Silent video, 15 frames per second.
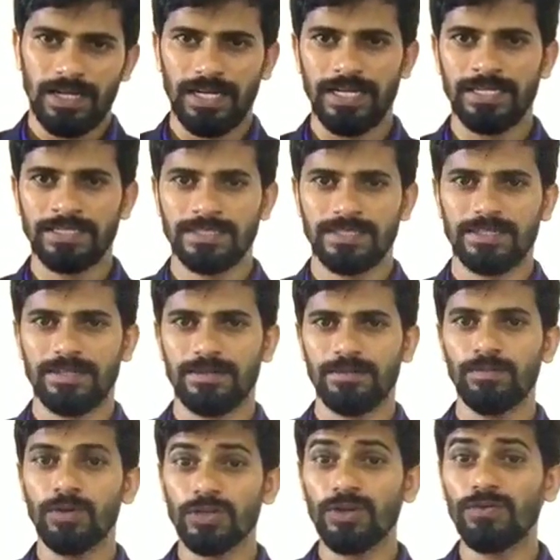and
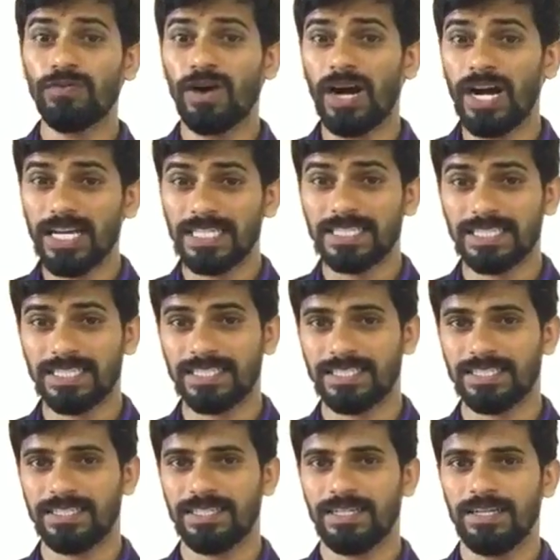both of
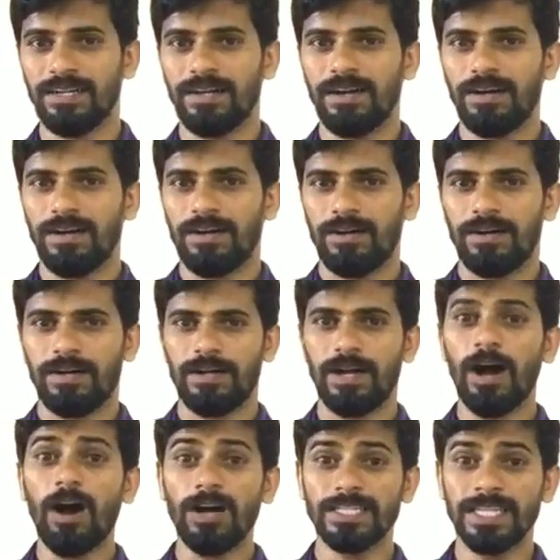us
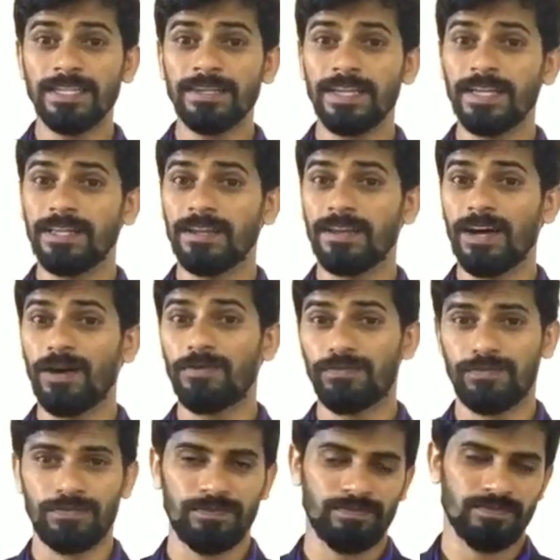ardently love,
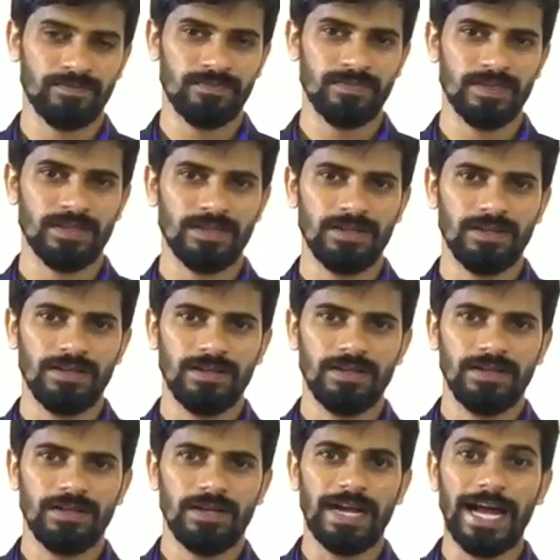
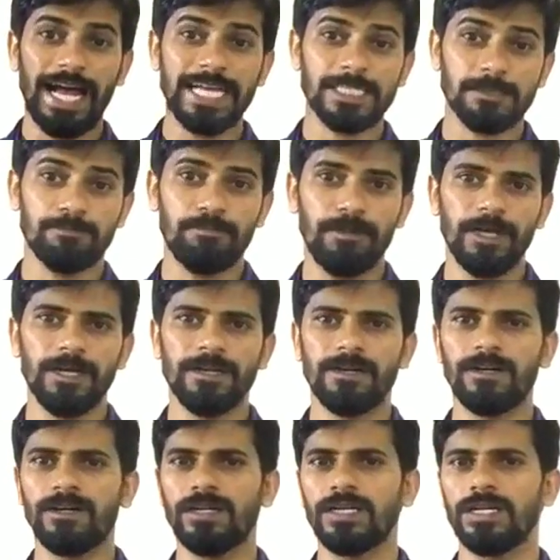
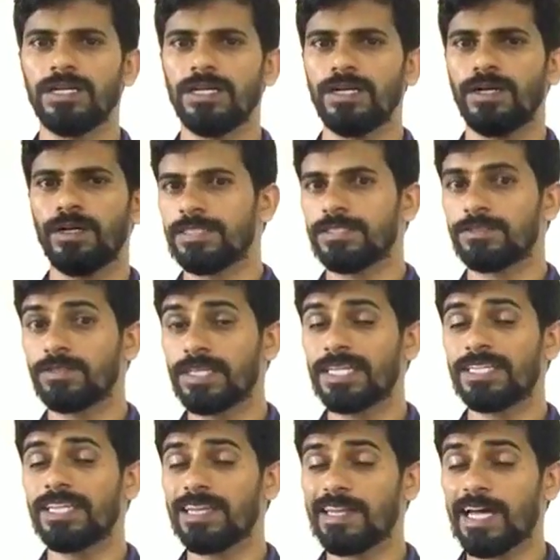aspire to
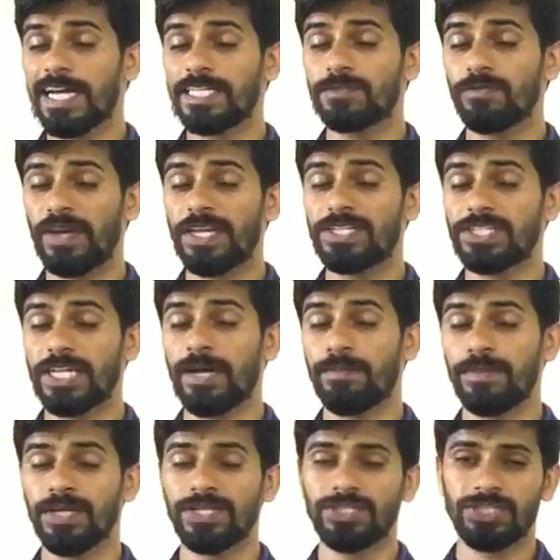get the lightweight
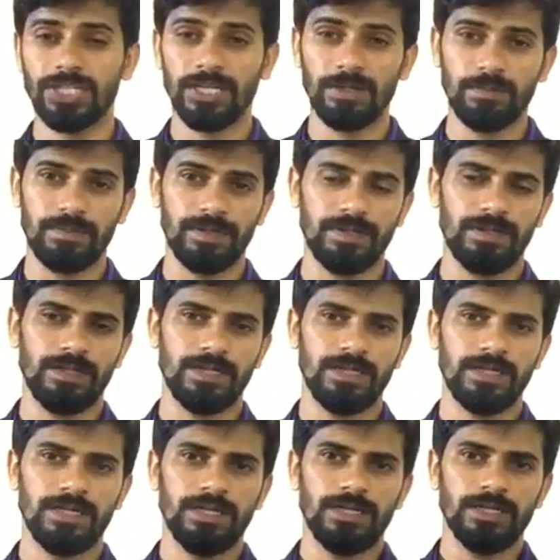championship.
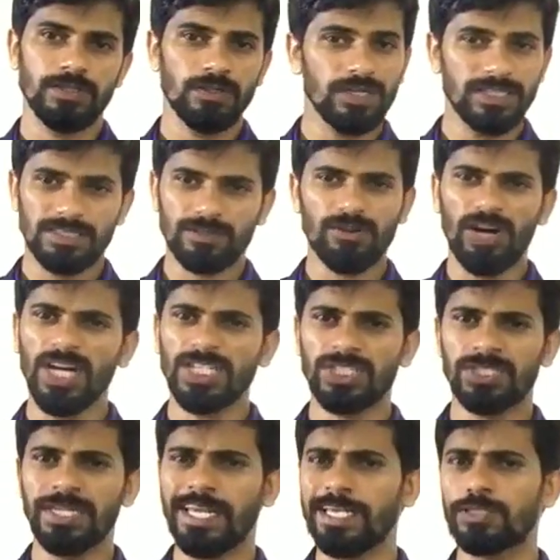So it's
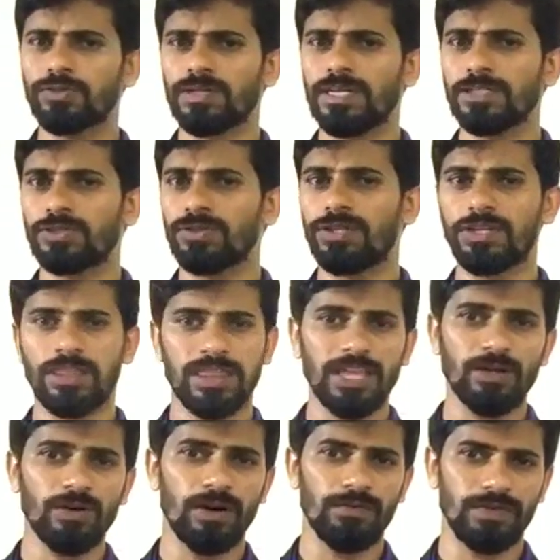quite natural to
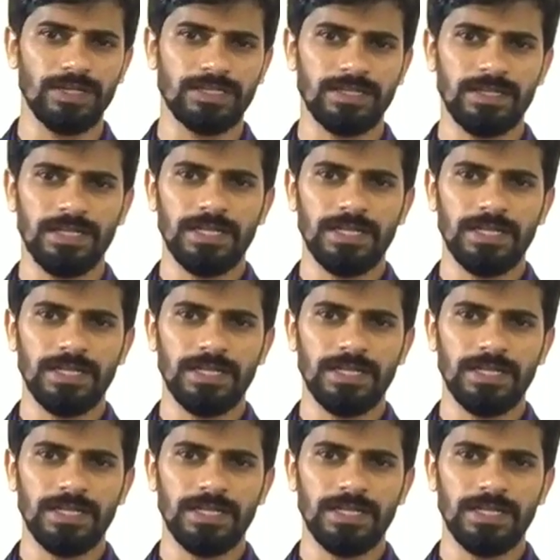think of it.